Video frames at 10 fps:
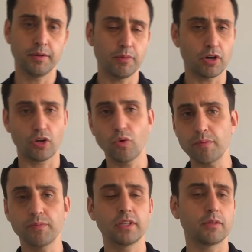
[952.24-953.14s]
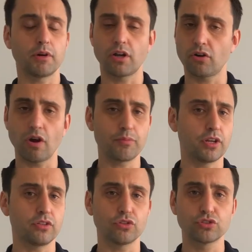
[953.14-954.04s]
about equipment, about how to
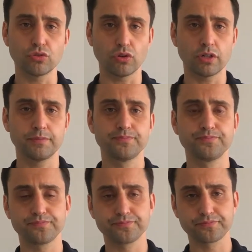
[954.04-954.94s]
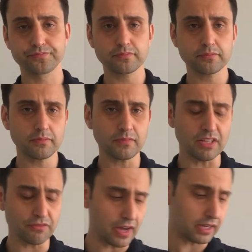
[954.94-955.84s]
operate your store.
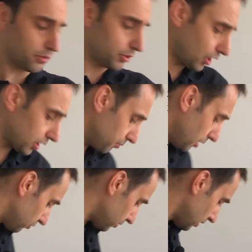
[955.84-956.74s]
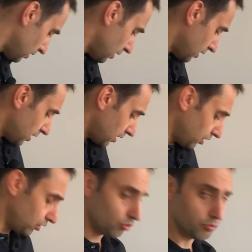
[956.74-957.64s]
And finally, we talked about
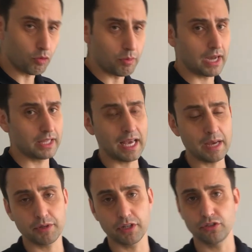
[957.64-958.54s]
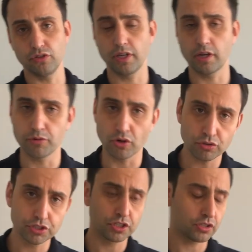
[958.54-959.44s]
the new mobile app and its unique
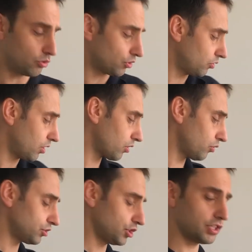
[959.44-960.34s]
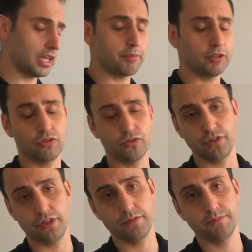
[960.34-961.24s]
approach. No QR codes, just tap it to the
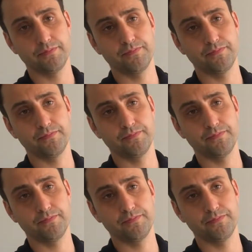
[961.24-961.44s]
reader.